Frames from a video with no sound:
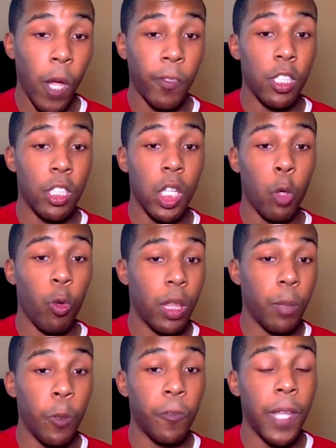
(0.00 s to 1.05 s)
We have to deal
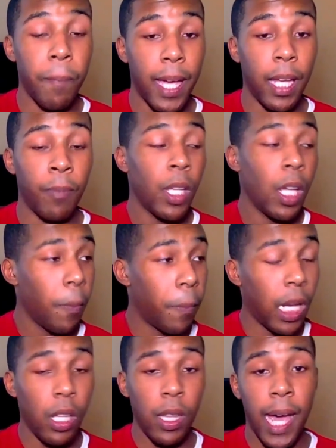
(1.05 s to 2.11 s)
with the move they made.
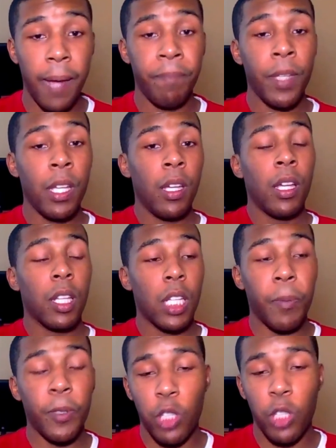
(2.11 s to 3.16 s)
But other than that,
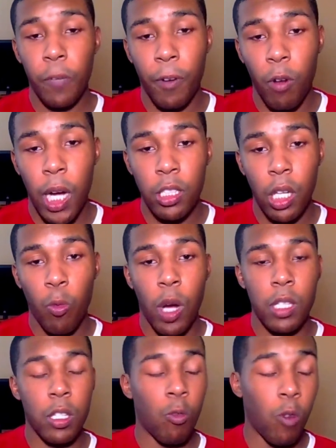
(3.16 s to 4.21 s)
Clippers traded for
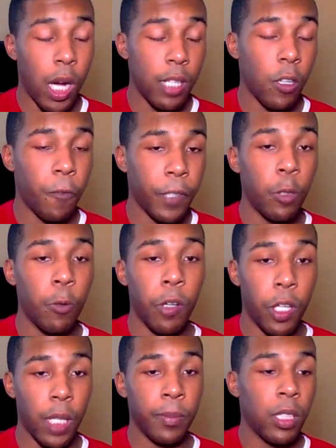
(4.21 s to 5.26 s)
Rajon Rondo for Lou
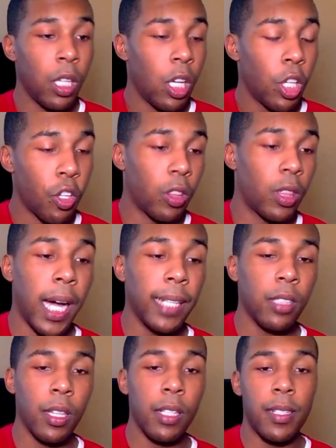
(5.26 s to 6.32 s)
Williams. Your
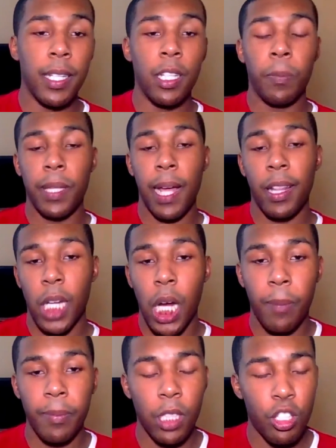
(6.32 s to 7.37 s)
thoughts on the deal, put that in
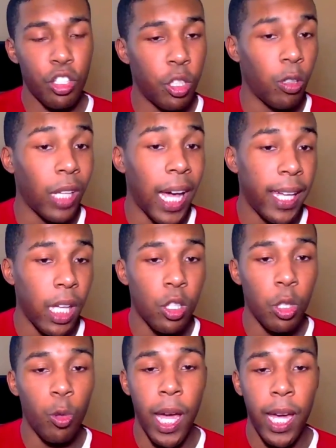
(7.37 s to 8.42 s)
the comment section. Do you like
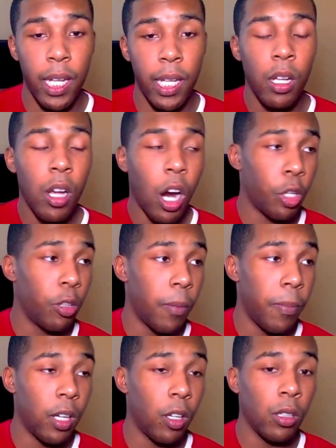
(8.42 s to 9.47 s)
it? Do you hate it? Are you
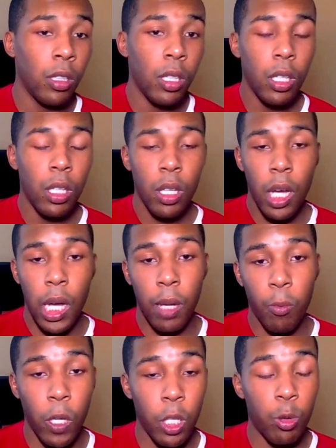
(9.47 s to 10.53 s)
in the middle?
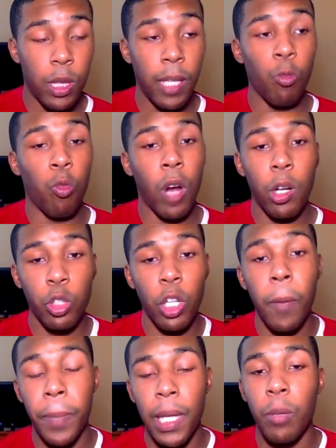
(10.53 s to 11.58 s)
What do you think
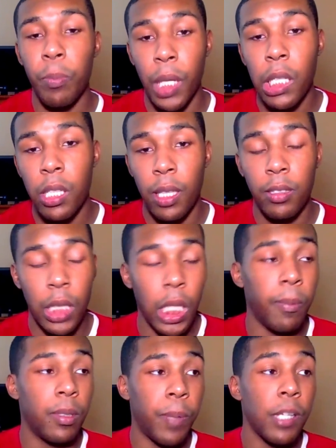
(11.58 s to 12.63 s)
Rondo's going to bring to this
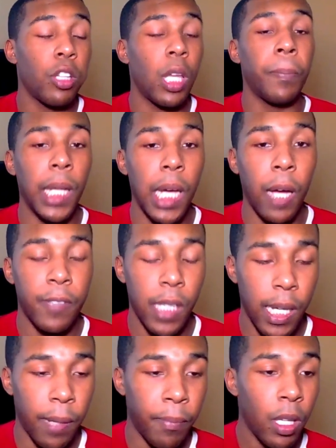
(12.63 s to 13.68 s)
team, especially in
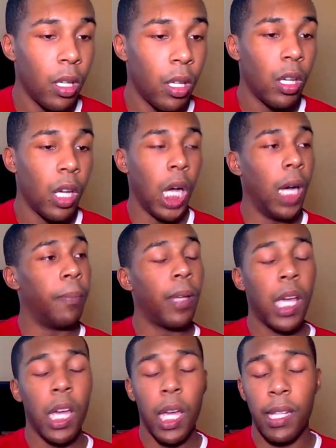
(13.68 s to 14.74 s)
playoff time?
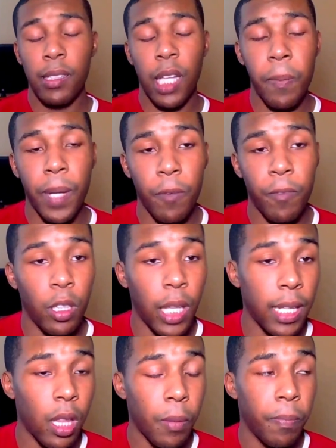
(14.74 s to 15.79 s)
Hit the like button if
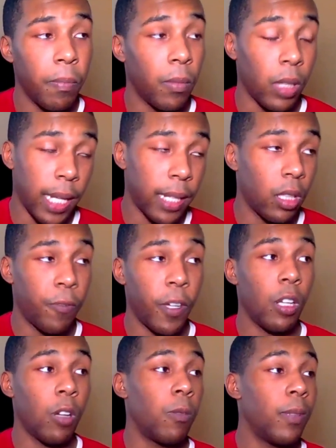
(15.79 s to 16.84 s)
you like the
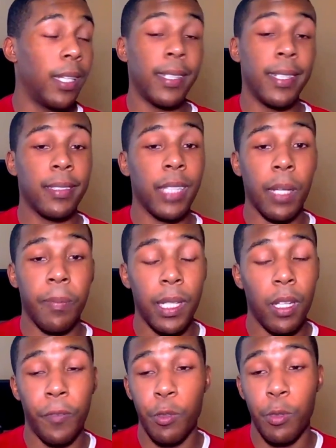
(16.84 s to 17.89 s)
video. Hit the dislike
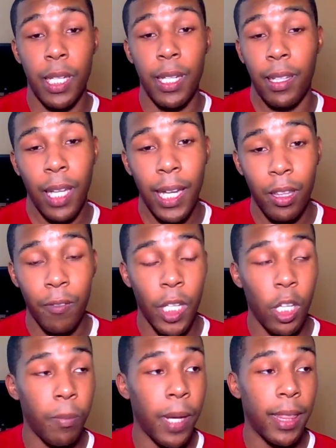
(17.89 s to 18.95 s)
button if you didn't like
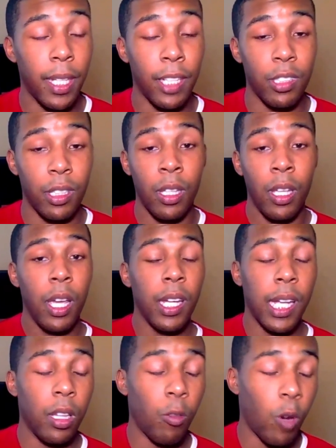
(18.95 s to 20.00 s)
the video, my thoughts on
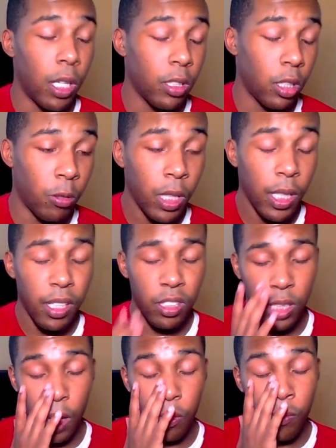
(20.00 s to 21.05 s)
getting the Rondo
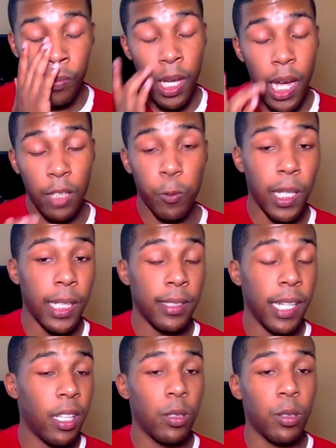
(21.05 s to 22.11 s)
stuff. As
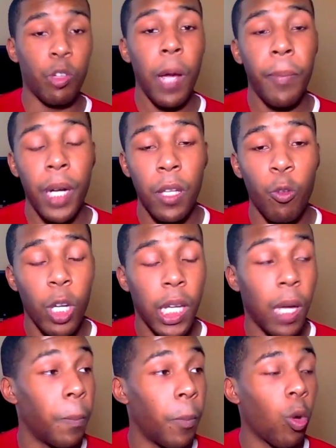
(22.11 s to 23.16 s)
well as hit the subscribe button if you
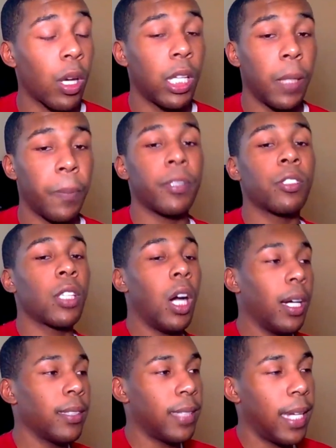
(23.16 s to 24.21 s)
want to get more Clippers
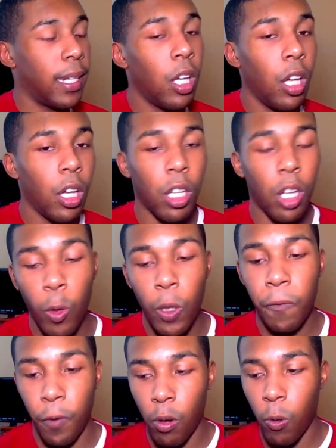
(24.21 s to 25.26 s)
content
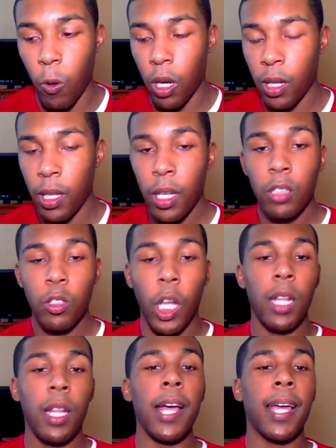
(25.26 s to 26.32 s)
going forward.
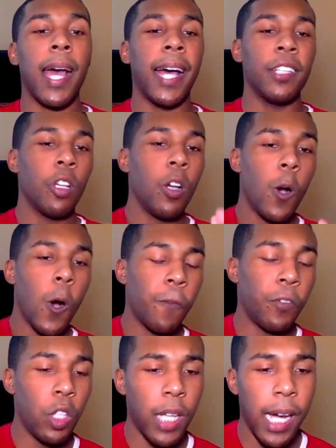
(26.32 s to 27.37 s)
So other than that, guys,
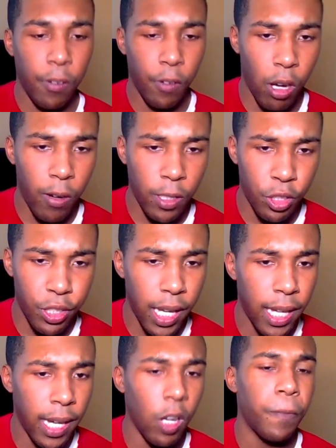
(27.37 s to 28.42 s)
hopefully you guys have a great rest of your
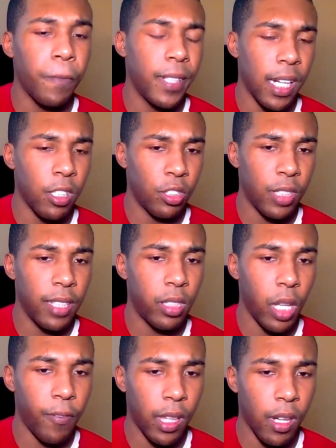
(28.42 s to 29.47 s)
day, and hopefully you guys are
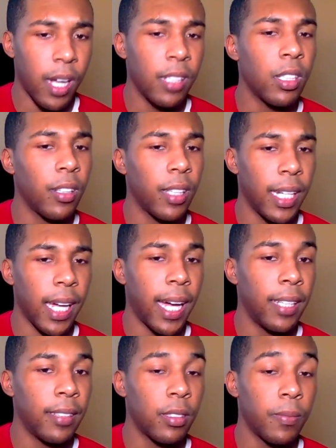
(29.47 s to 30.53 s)
staying safe out there. Until then,
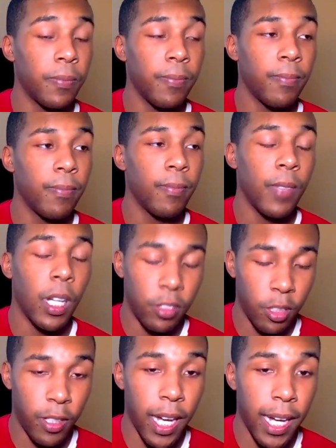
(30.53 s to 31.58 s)
guys,
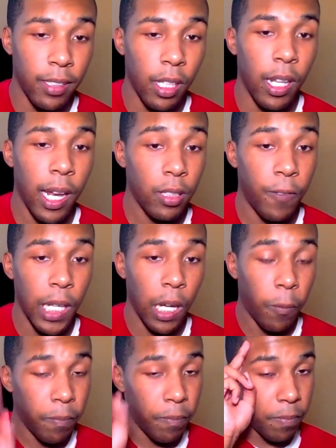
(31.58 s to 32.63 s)
I'll see you guys on the next
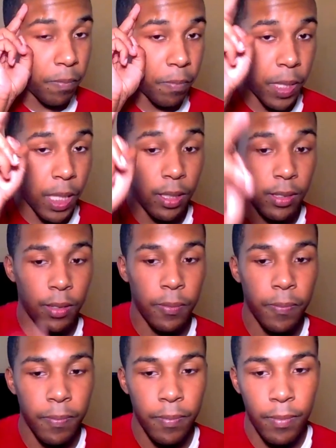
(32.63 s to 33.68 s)
video. Peace.